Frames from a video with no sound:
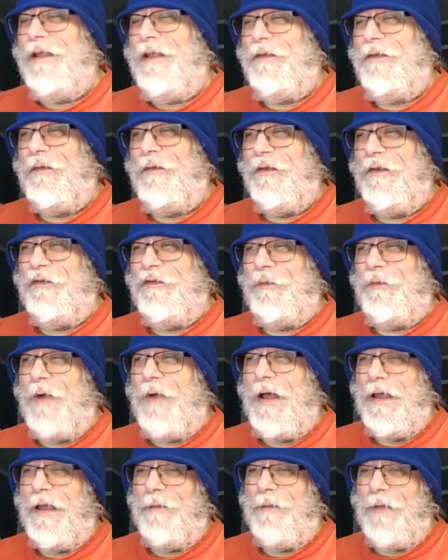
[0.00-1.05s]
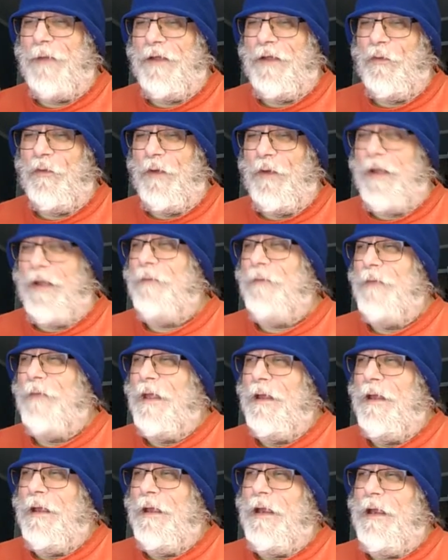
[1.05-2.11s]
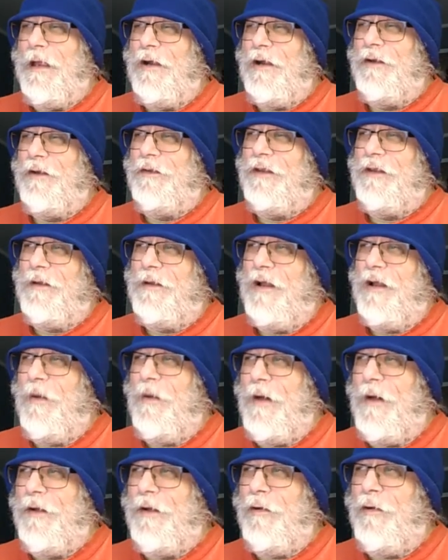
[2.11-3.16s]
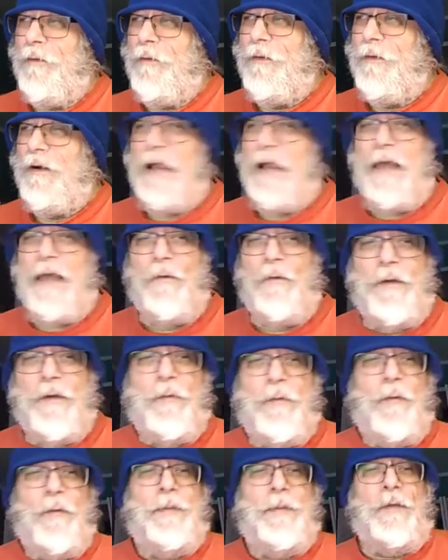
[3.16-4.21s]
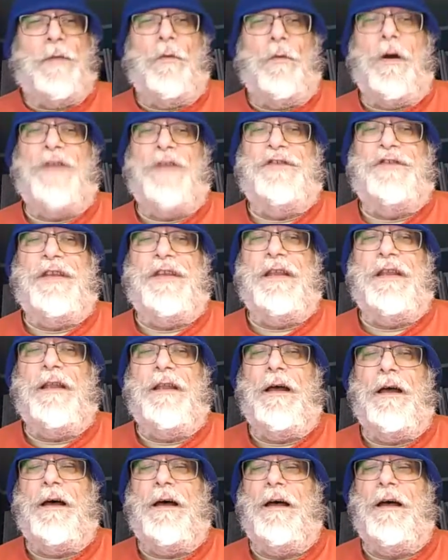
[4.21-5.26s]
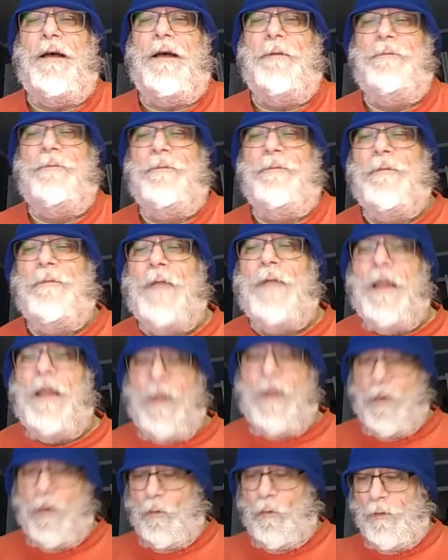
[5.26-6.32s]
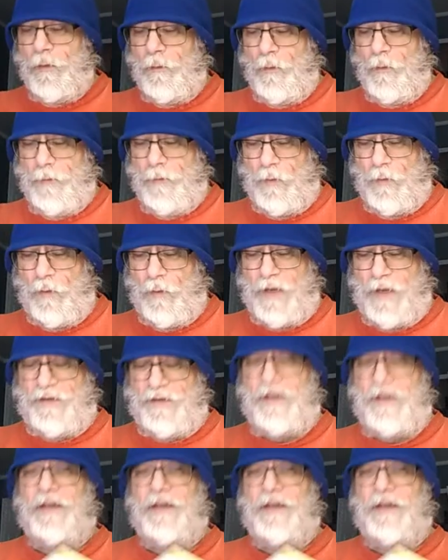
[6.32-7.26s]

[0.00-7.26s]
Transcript: us for this ride, by the way. Eric is going to come on over, and we will be watching. Um, we will be watching and